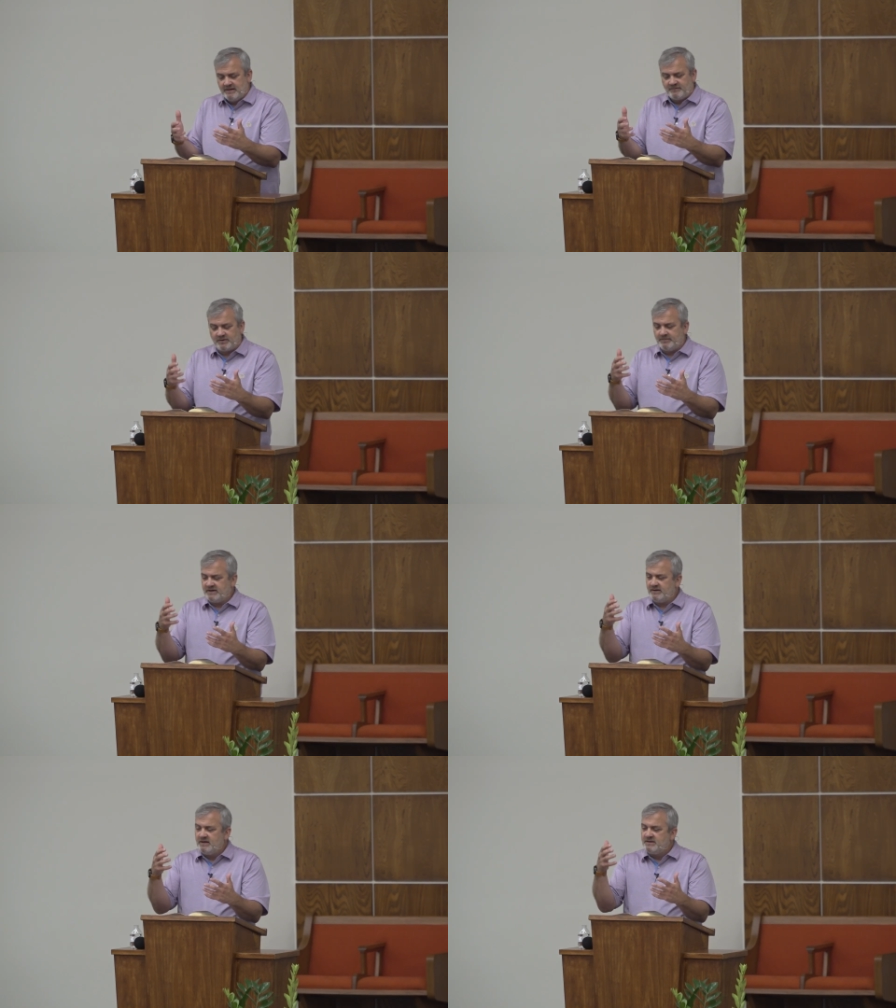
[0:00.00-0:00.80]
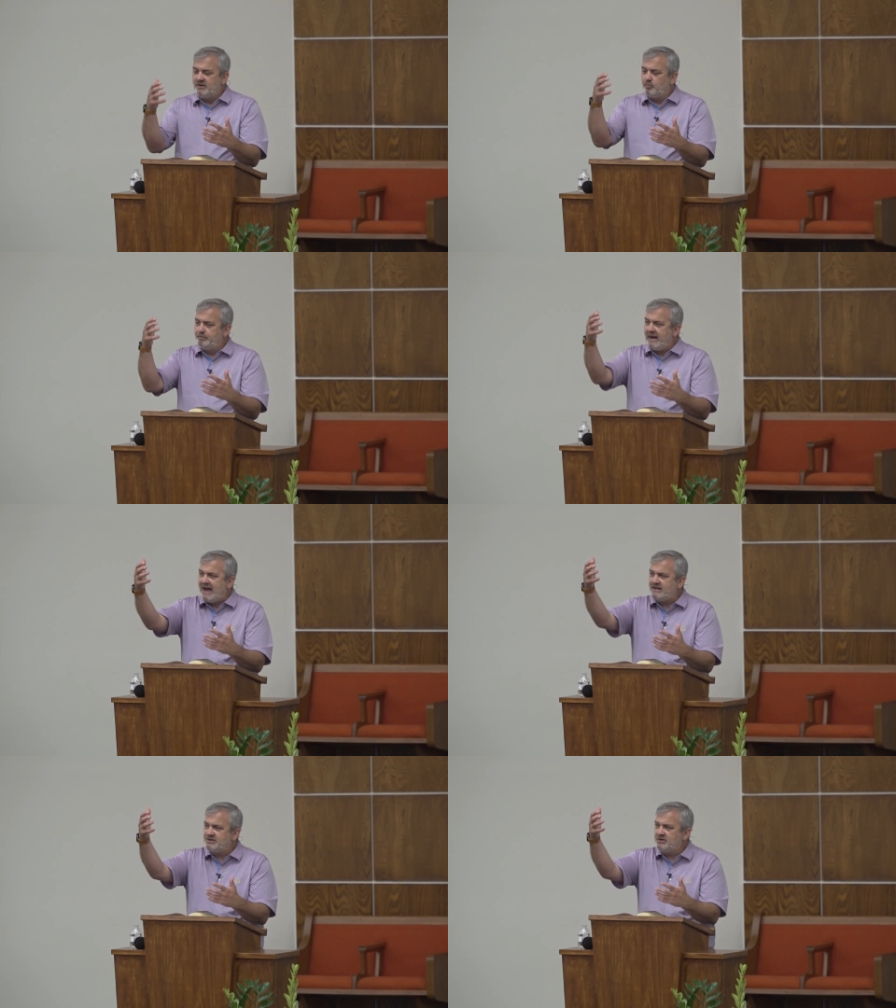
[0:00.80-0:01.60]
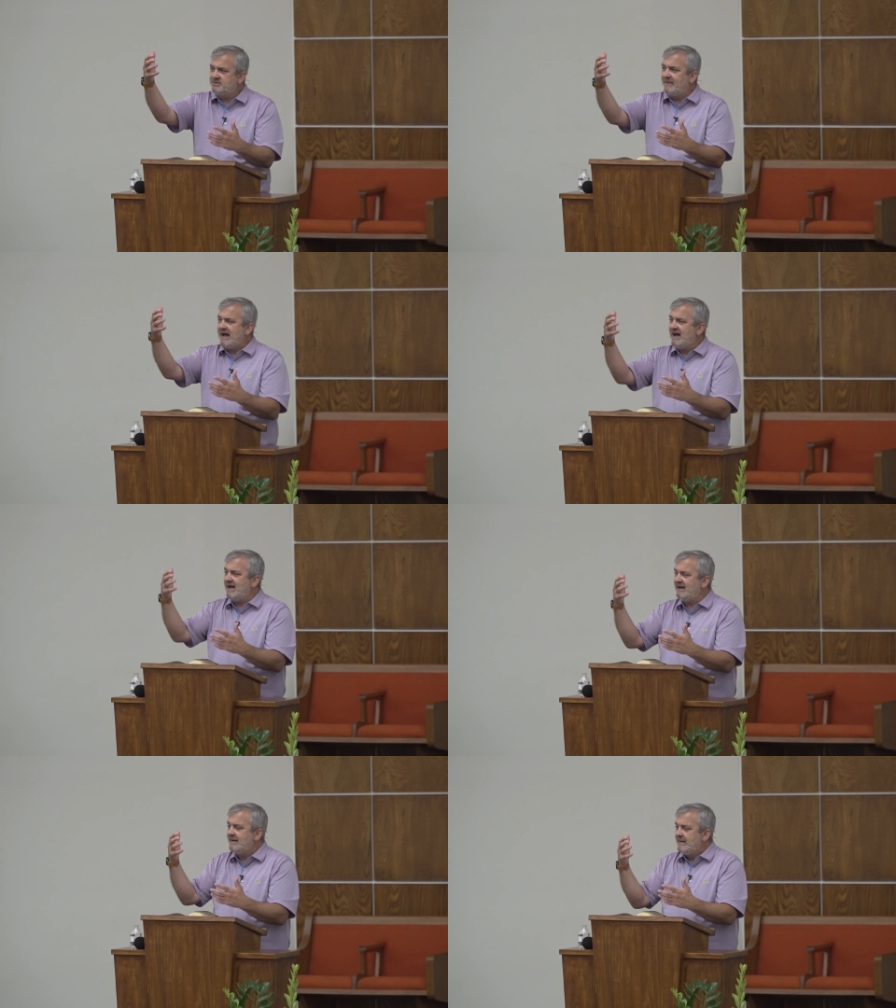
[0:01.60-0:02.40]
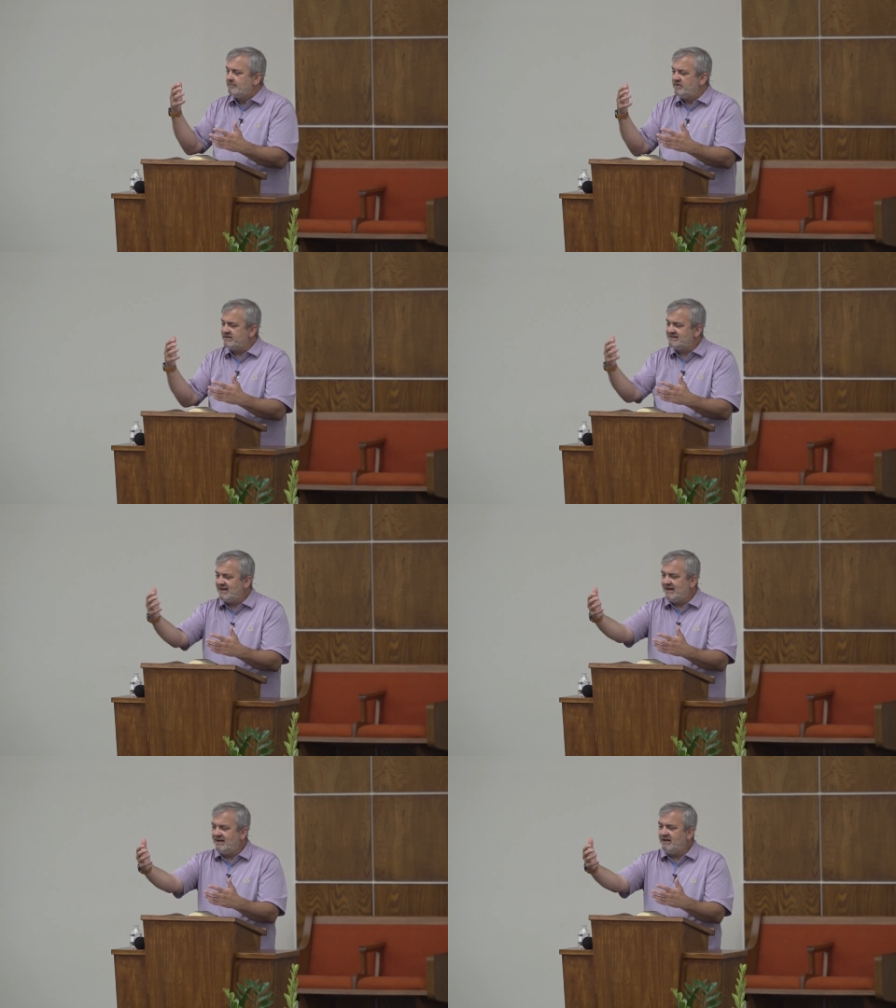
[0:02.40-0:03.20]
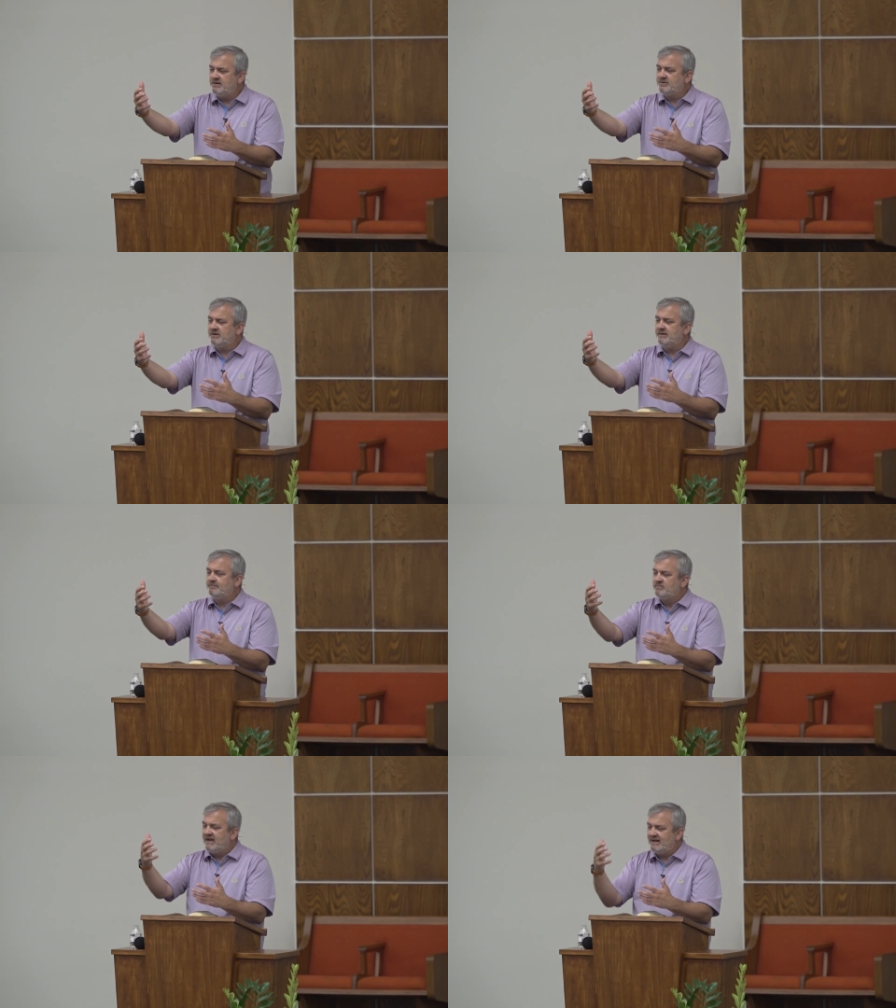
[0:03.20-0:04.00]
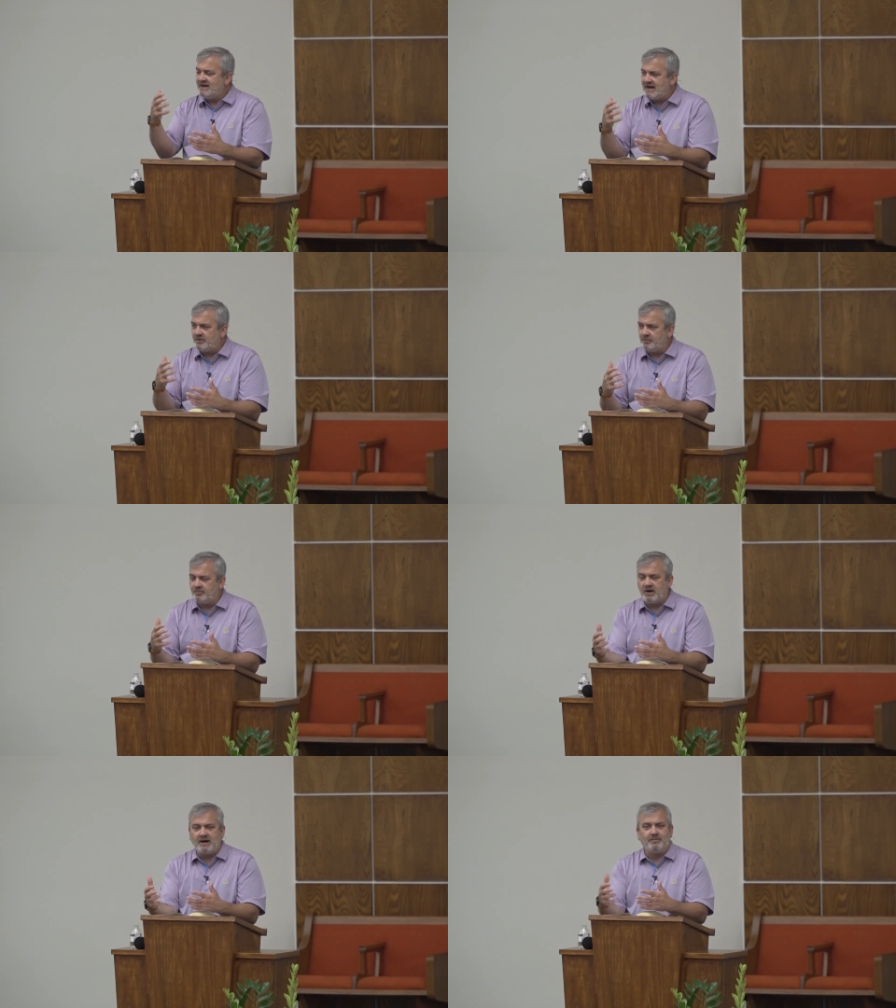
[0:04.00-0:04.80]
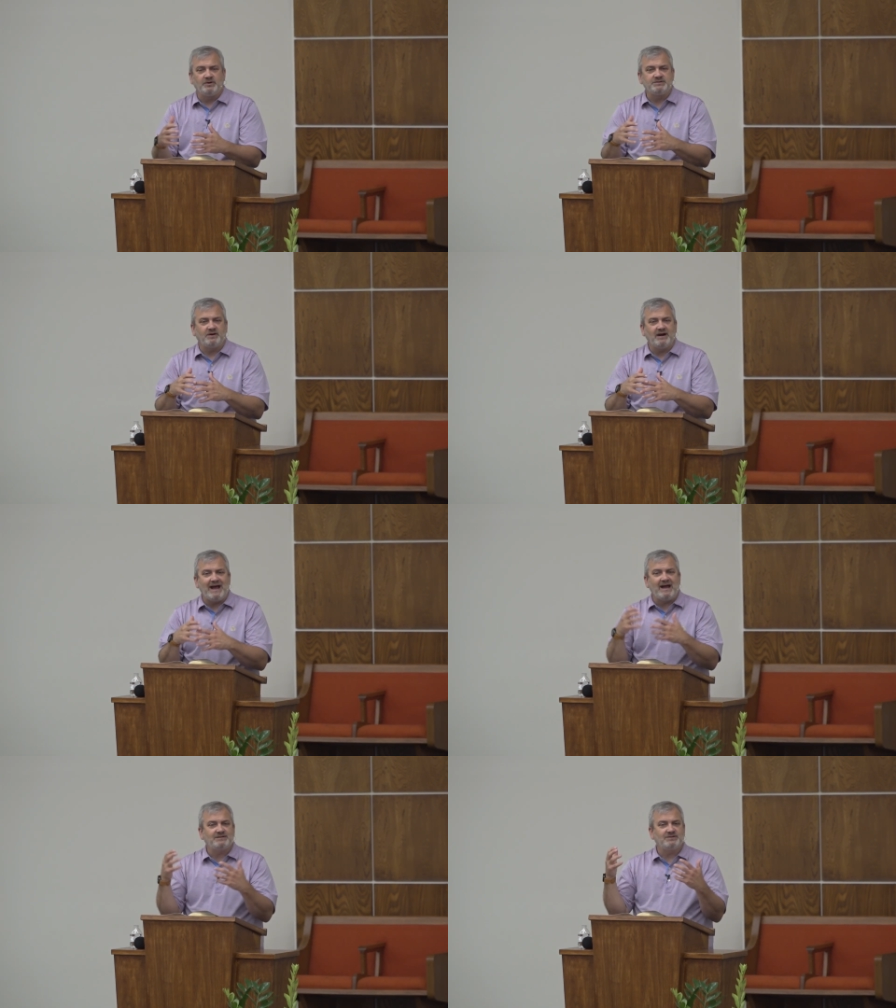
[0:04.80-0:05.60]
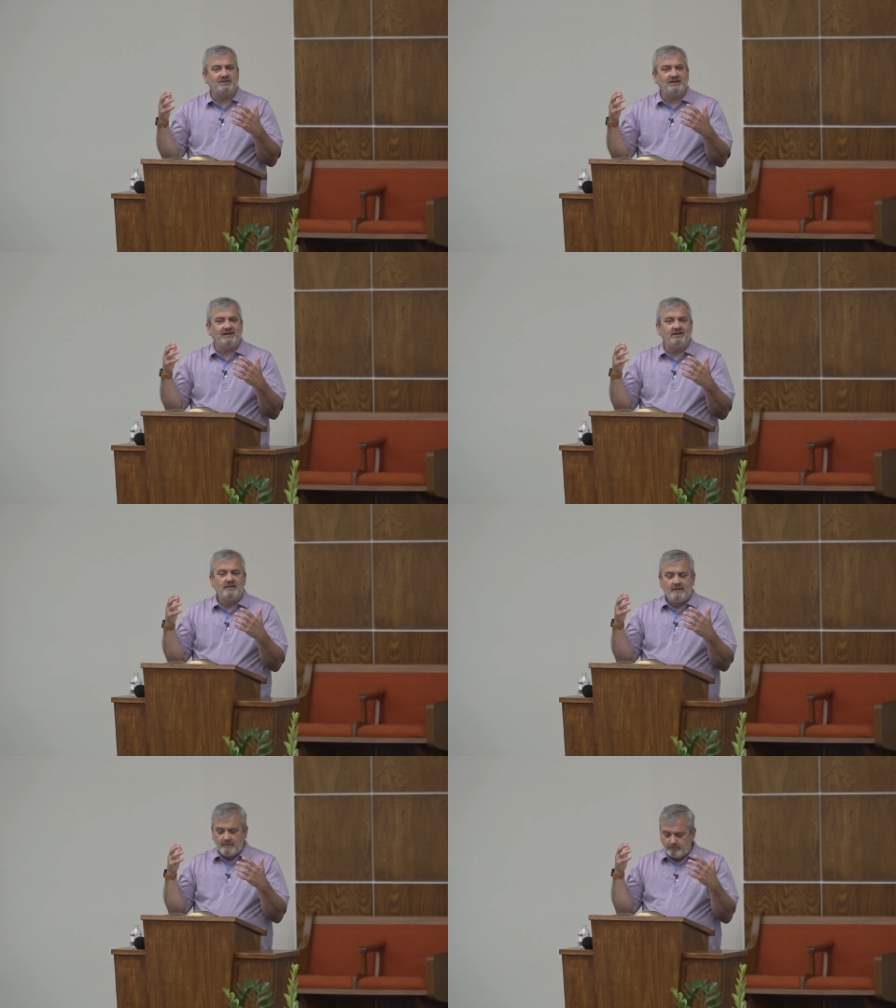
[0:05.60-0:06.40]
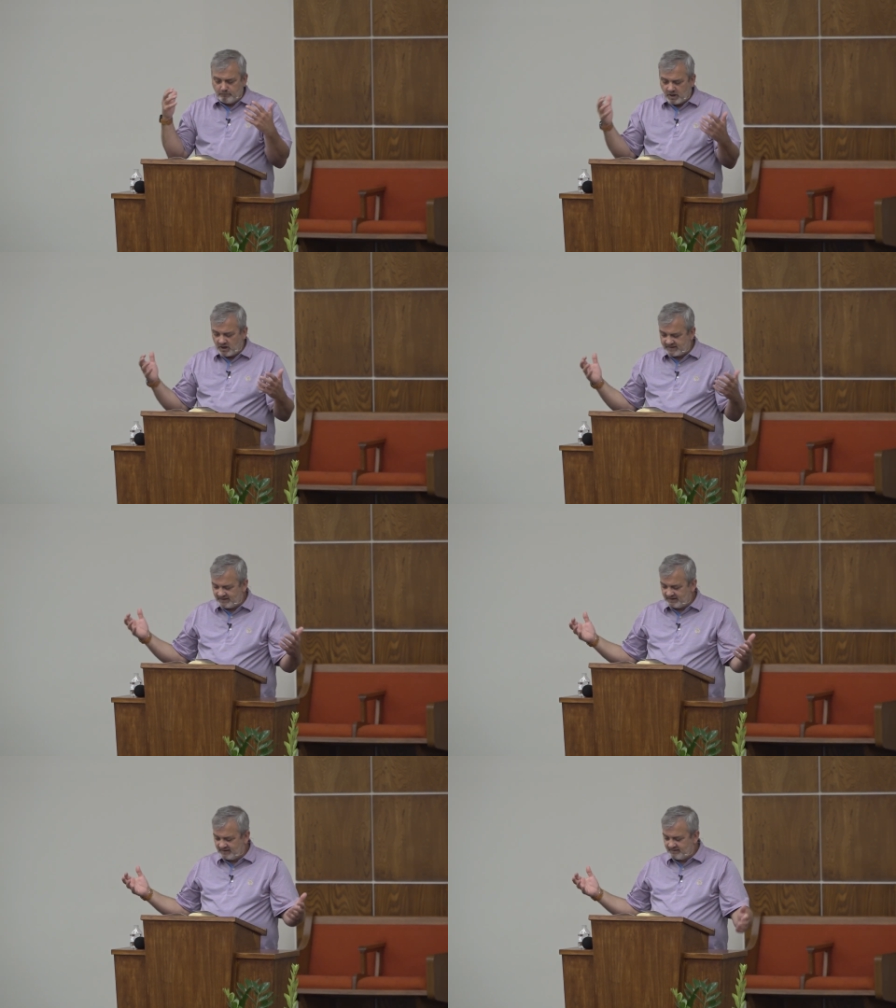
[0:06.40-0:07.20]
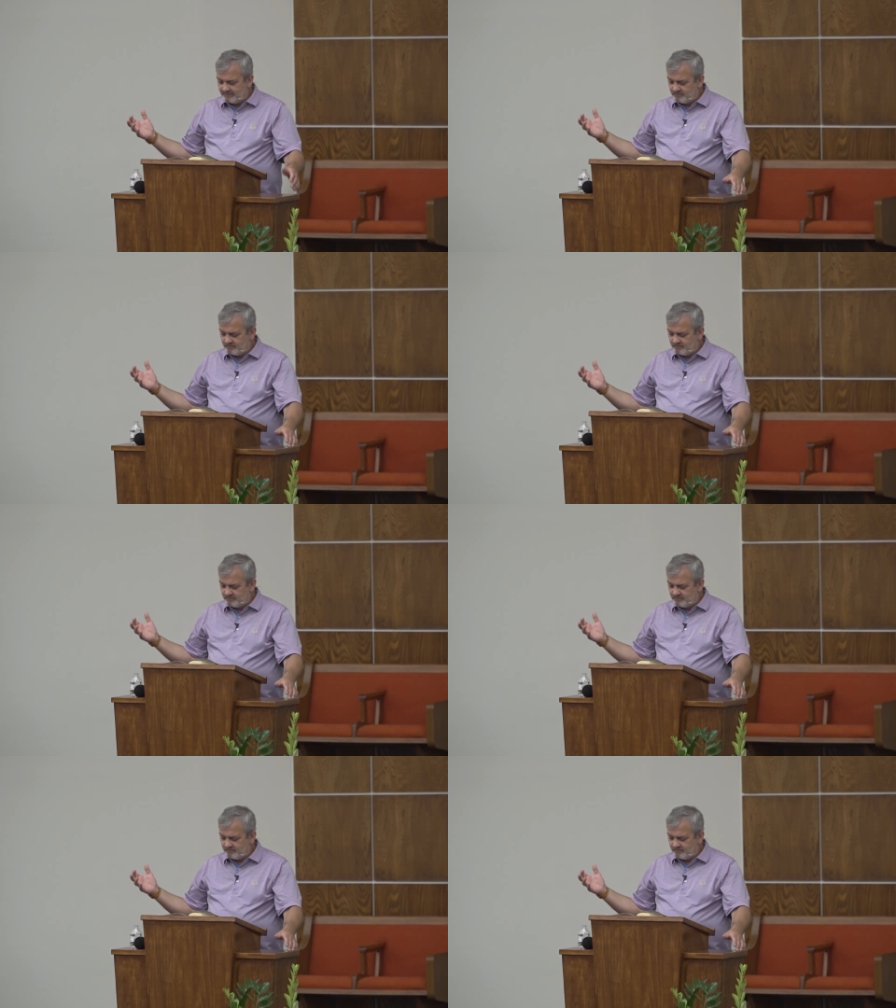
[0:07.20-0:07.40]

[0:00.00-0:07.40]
from the, the passersby, the Sanhedrin, and now the robbers, are actually mocking